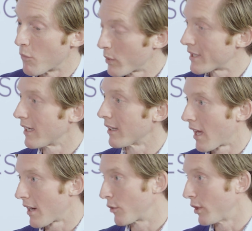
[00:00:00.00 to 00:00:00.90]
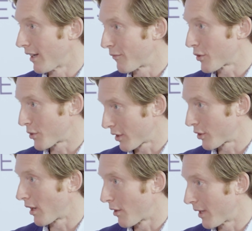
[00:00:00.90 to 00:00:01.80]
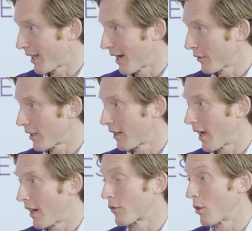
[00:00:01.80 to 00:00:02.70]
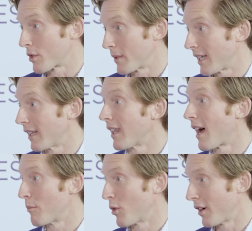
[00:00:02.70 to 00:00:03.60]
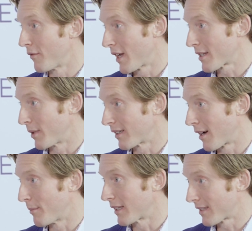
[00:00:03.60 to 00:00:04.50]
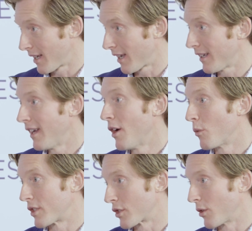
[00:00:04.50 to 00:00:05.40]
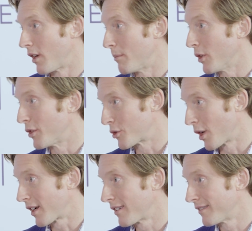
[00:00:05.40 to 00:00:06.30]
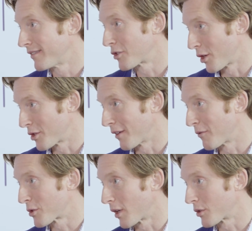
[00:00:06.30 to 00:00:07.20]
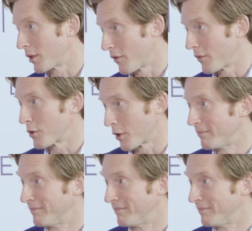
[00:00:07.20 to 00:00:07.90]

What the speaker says: We see a lot of good infrastructure already out there, and of course we see a lot more investment coming today, which is going to build the truck charging infrastructure of the future.